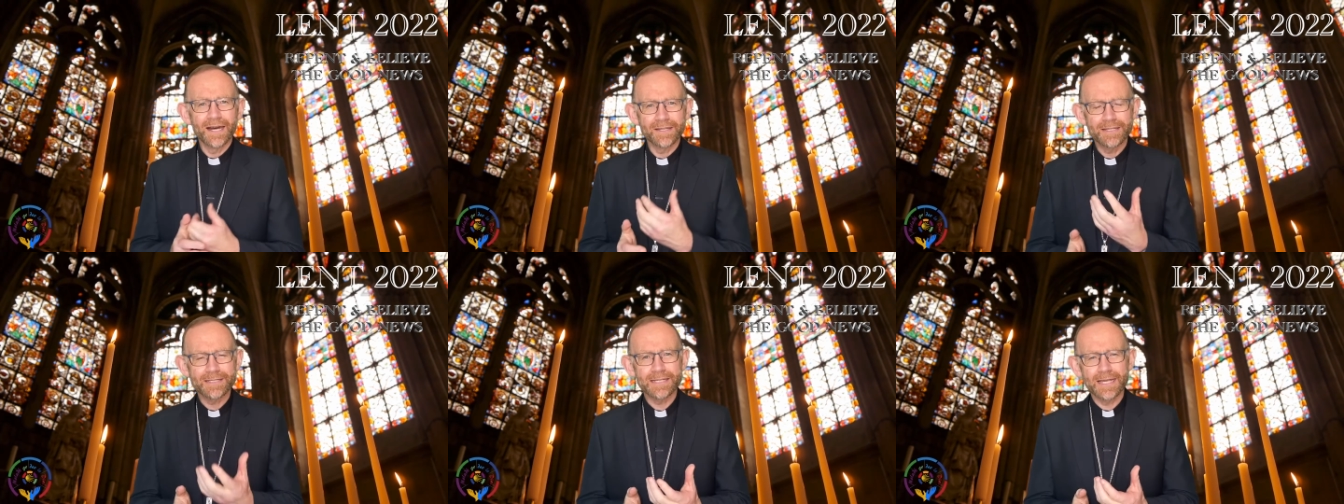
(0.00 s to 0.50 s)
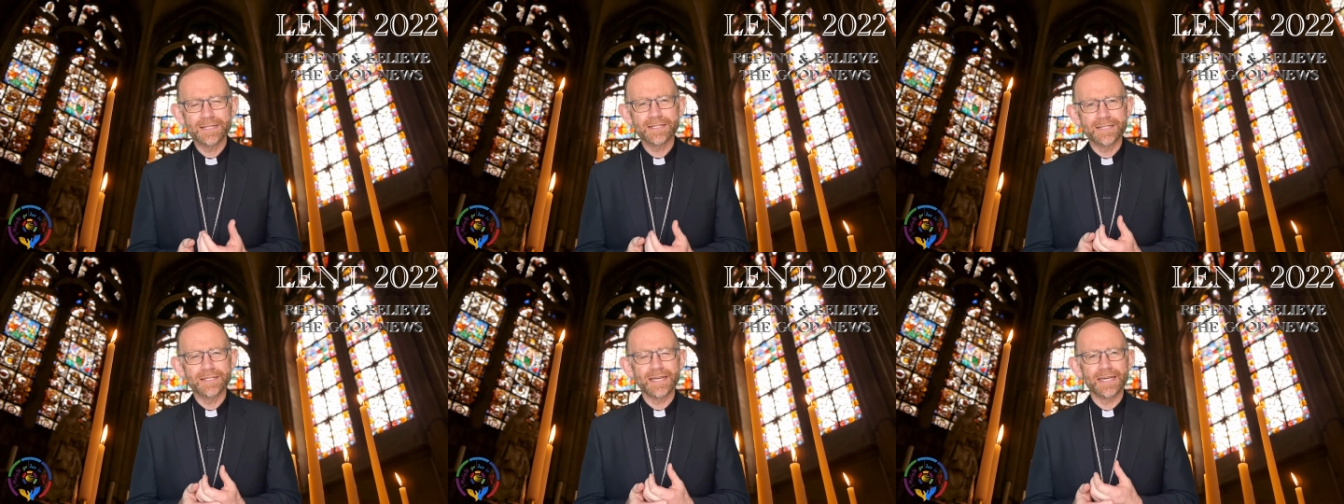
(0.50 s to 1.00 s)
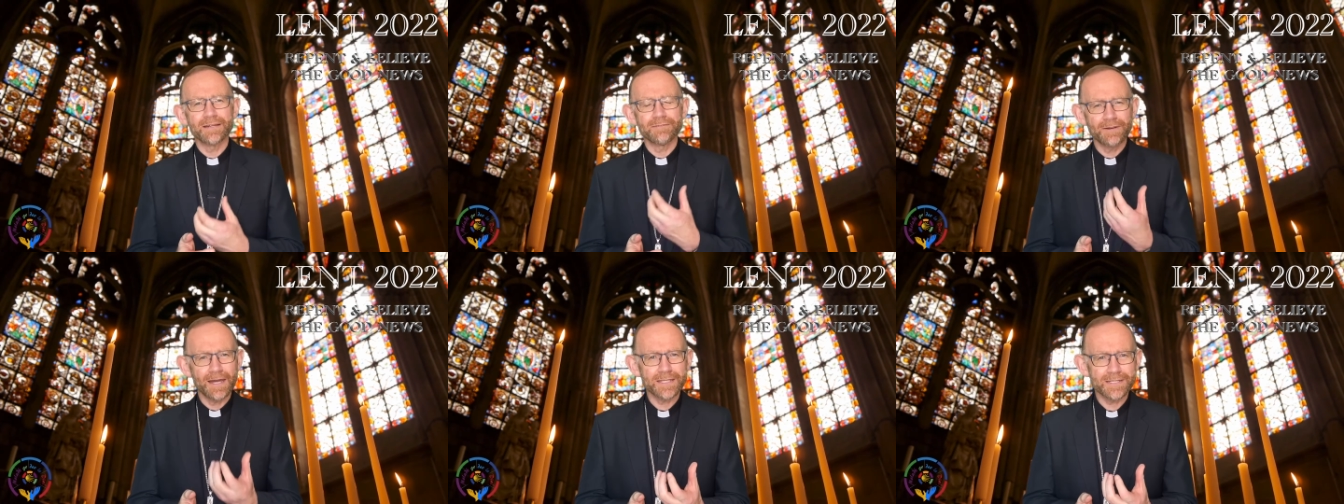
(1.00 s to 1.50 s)
on this Lenten day of
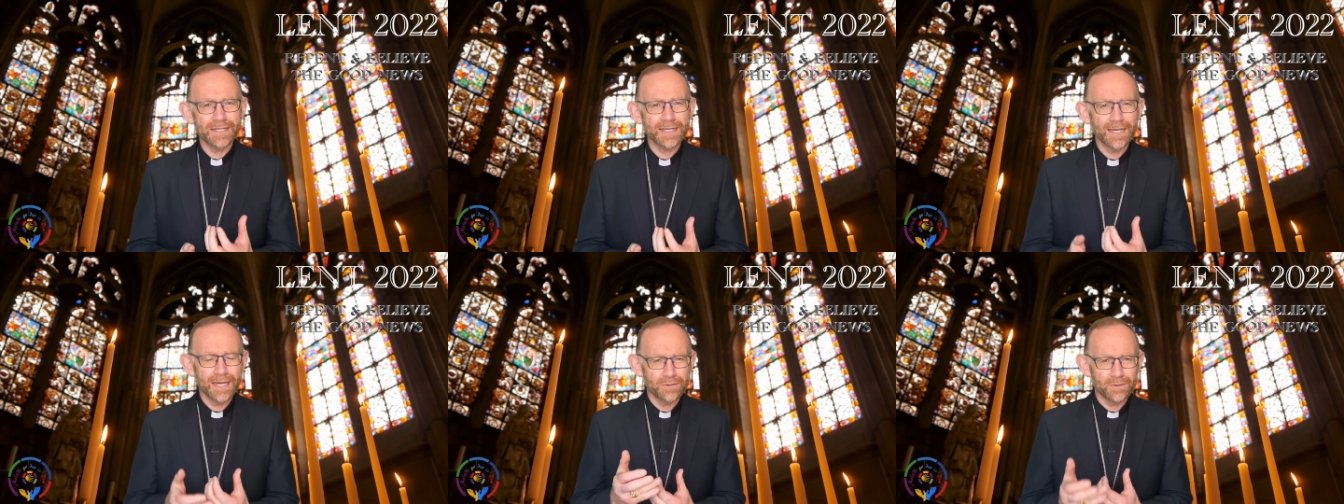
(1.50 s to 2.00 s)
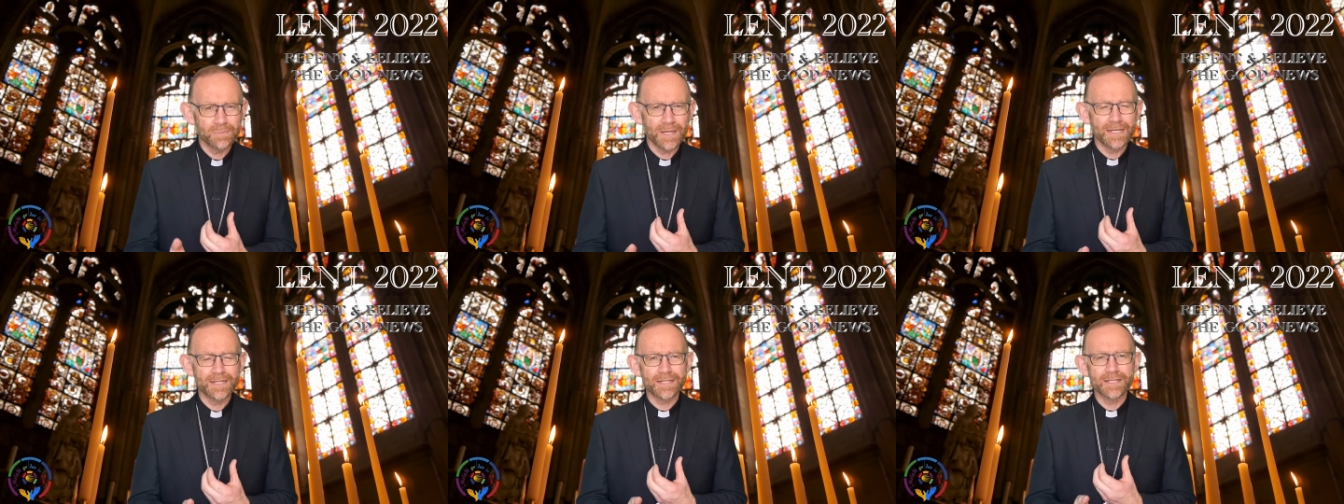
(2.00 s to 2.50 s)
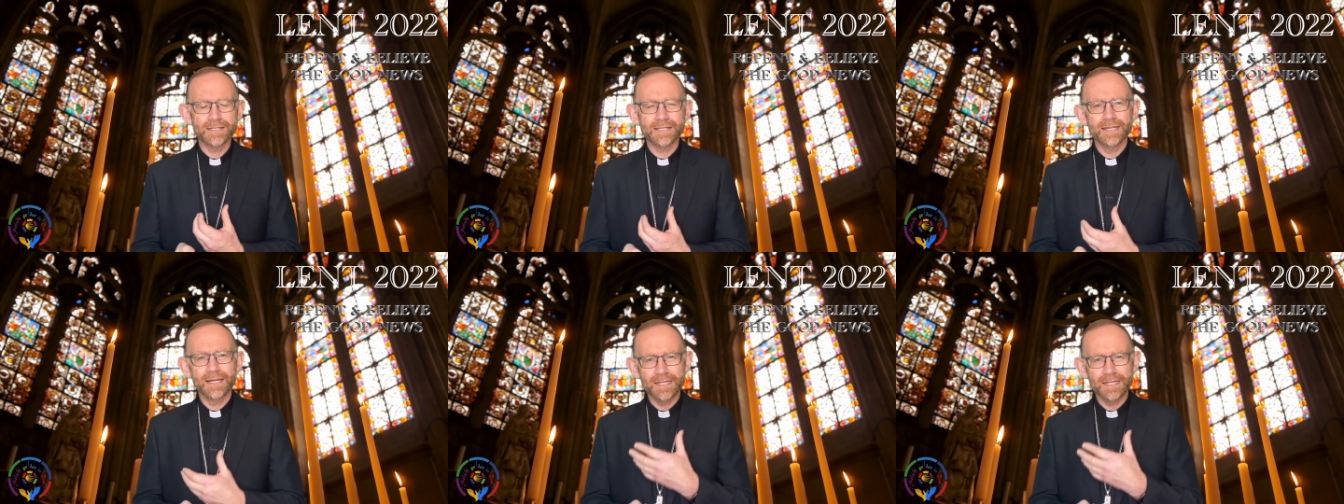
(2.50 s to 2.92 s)
fasting and repentance